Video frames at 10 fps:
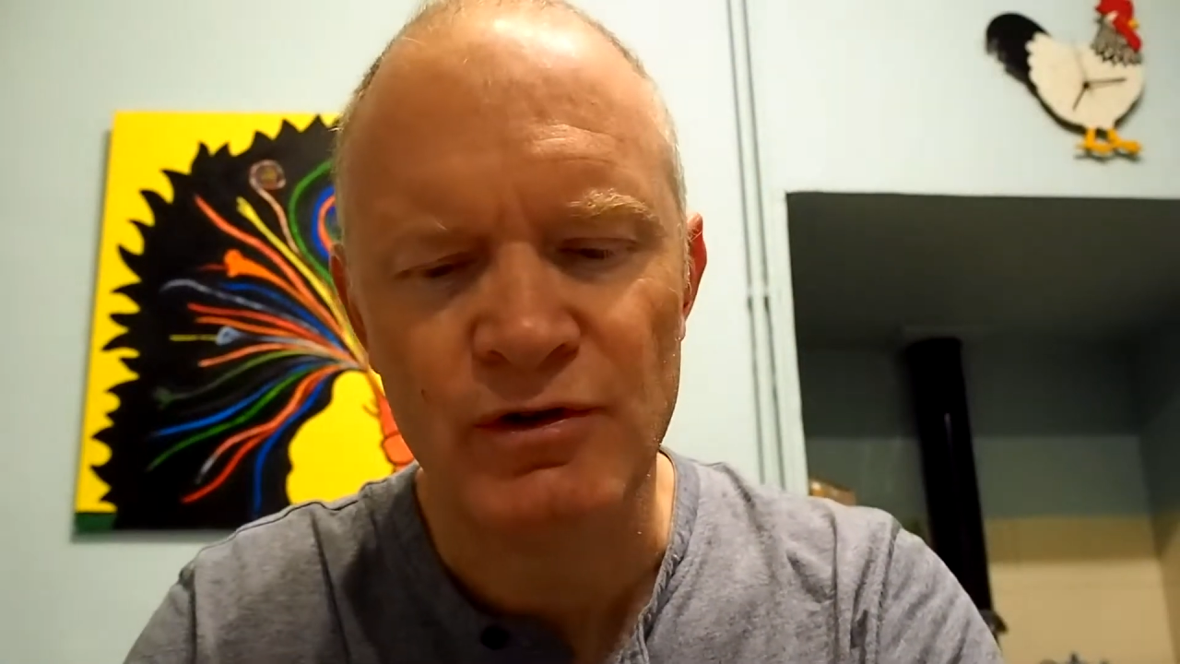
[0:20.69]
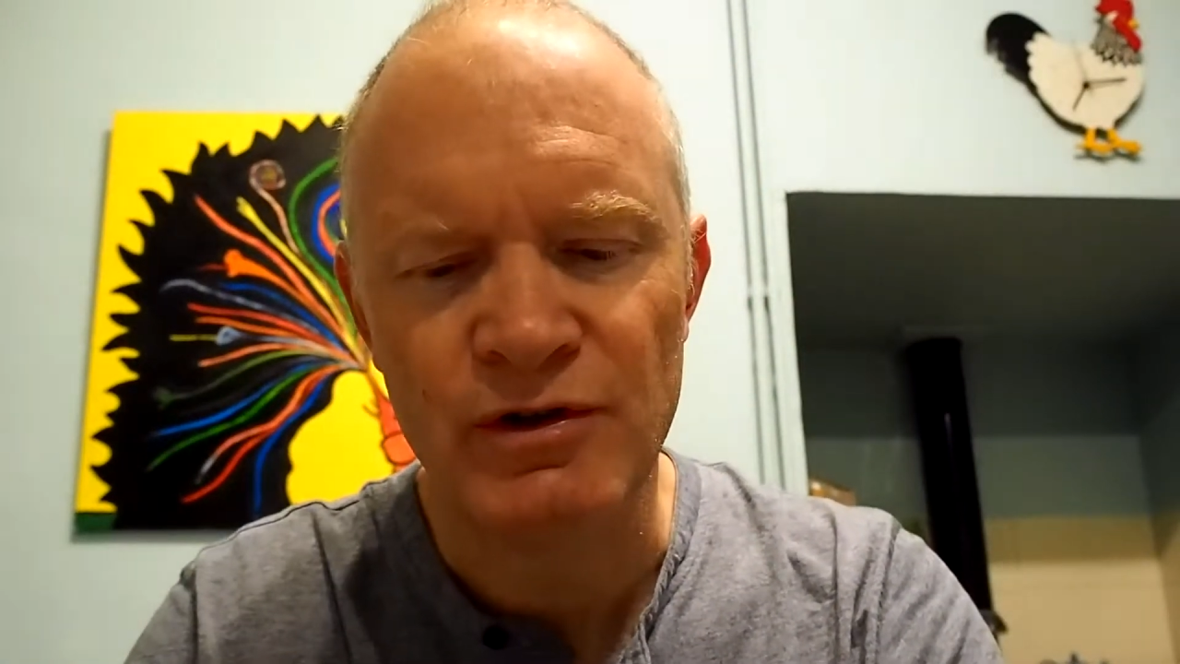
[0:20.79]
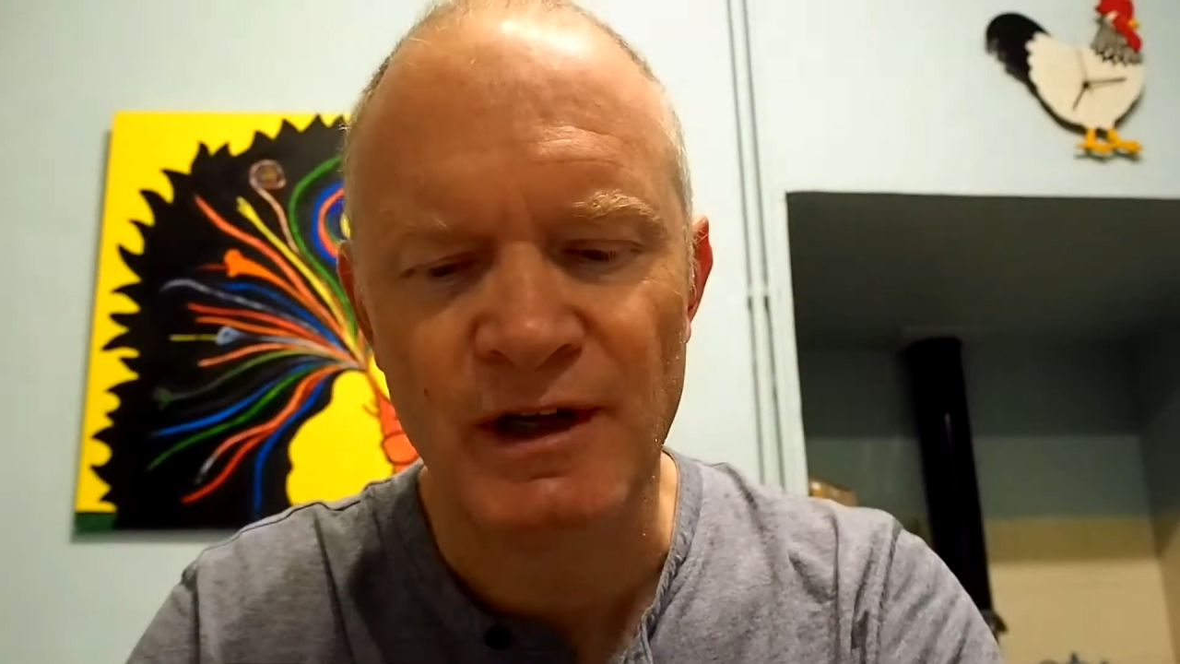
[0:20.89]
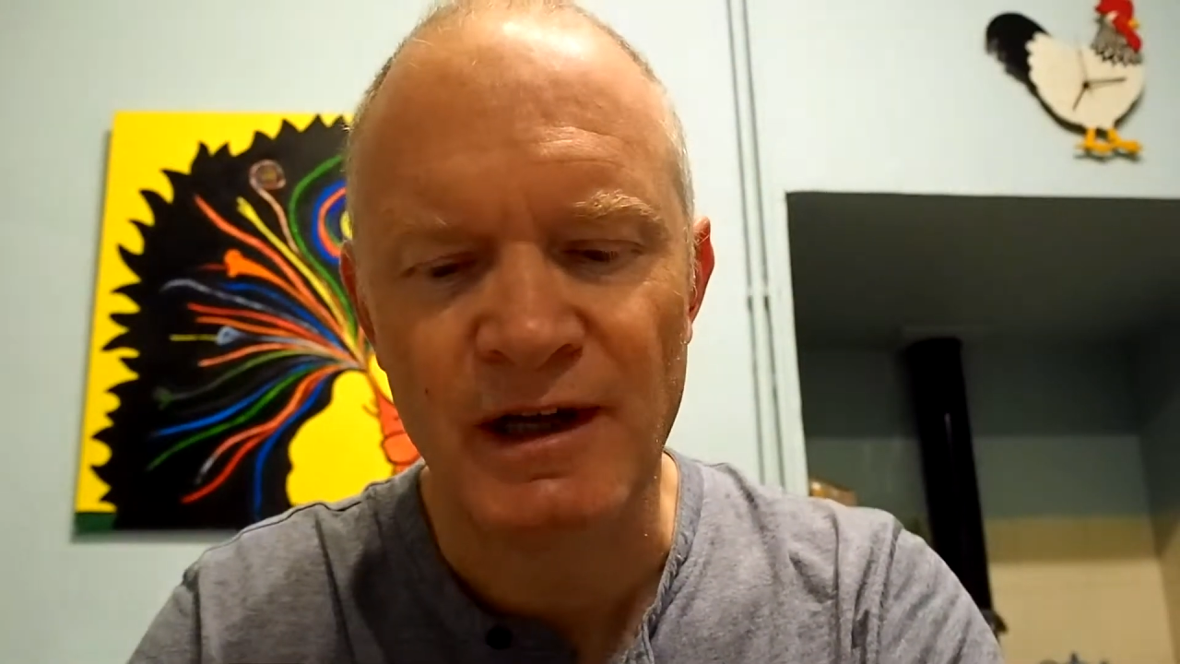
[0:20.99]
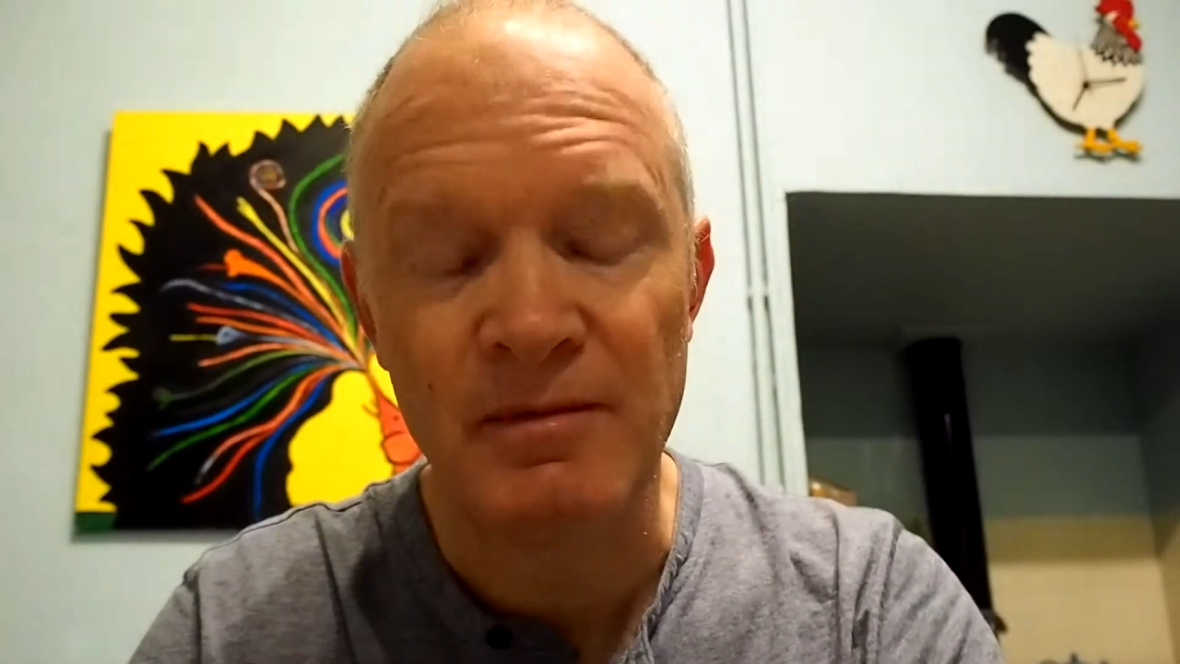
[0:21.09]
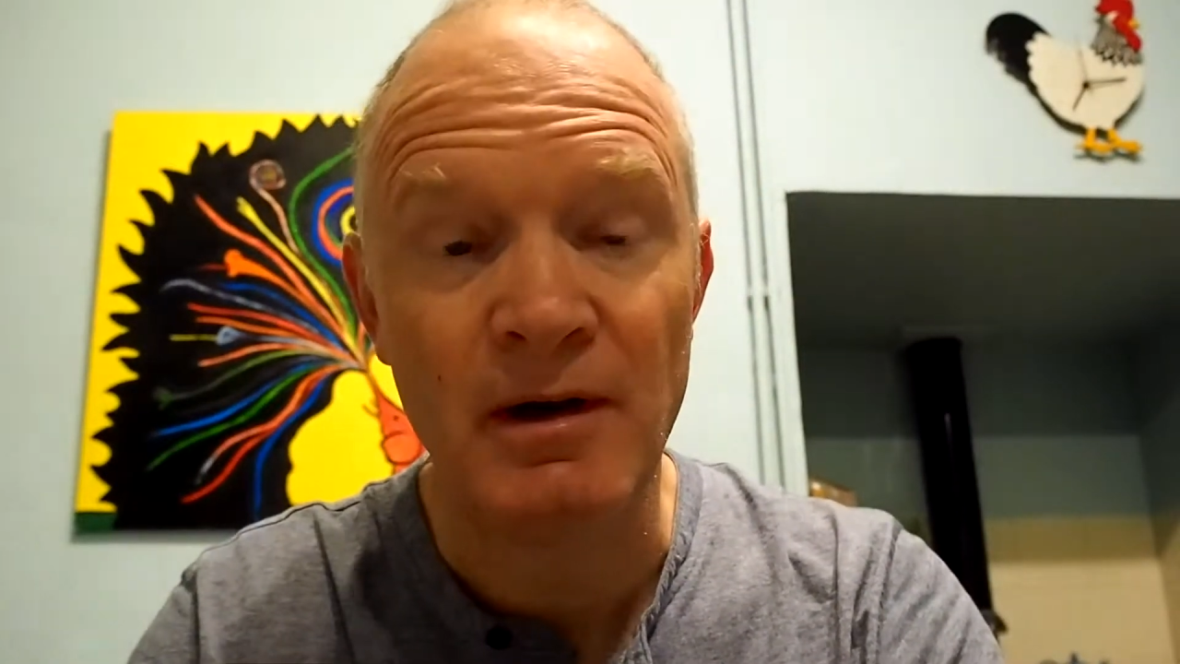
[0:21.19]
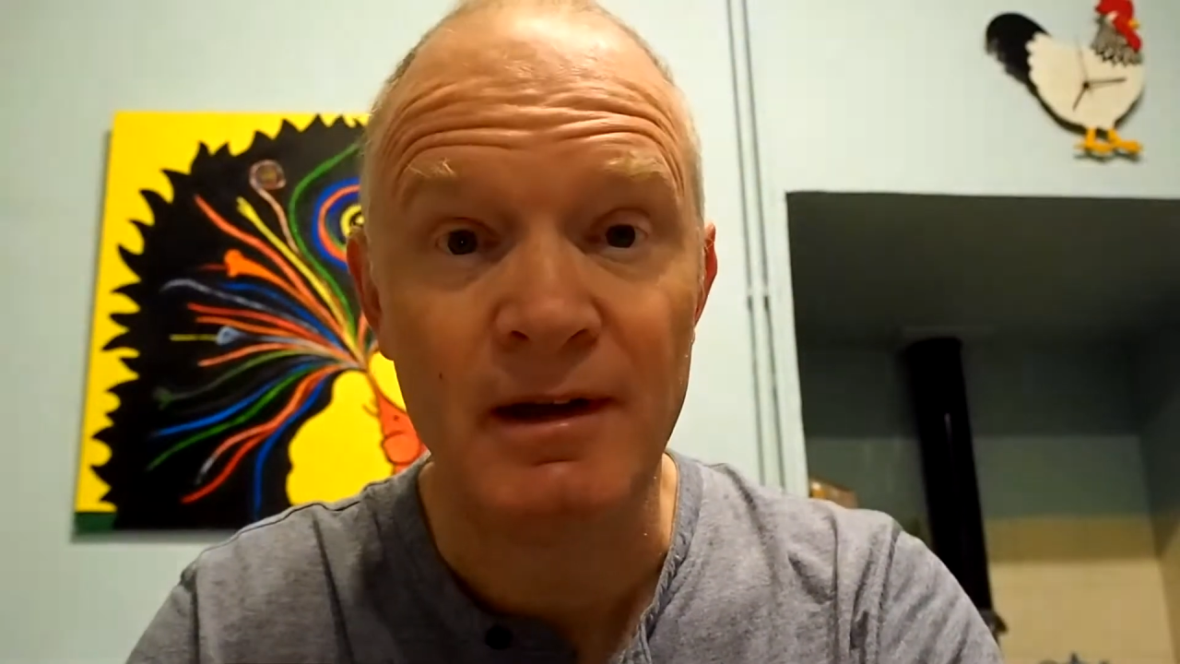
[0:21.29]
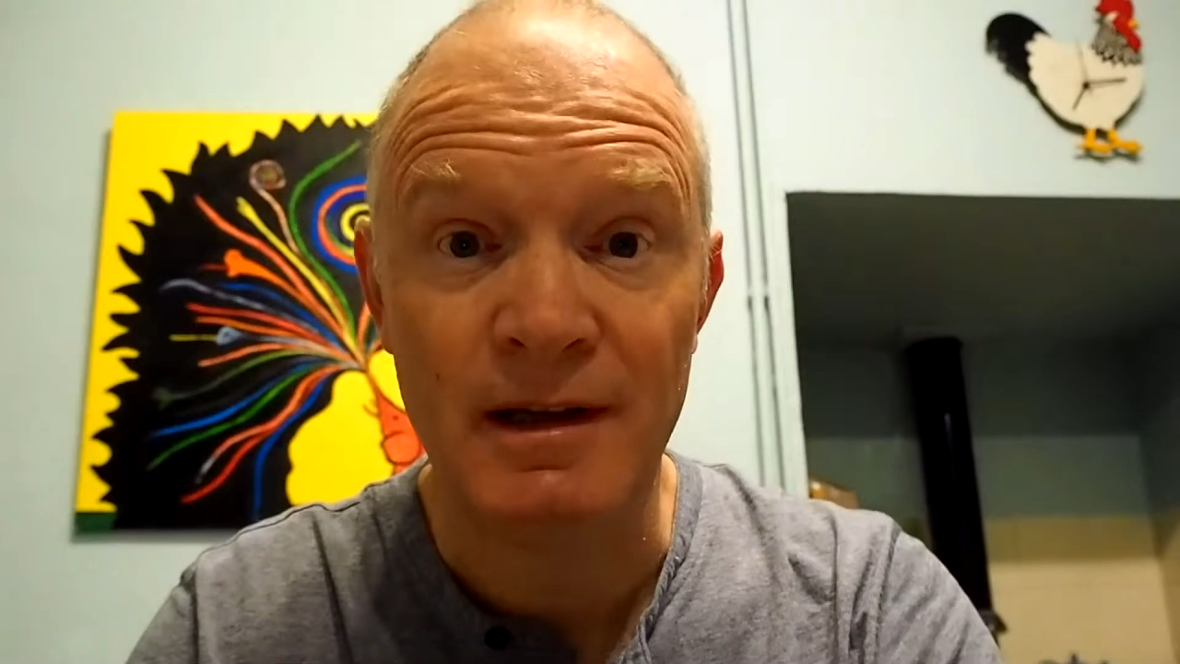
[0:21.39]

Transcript: to take my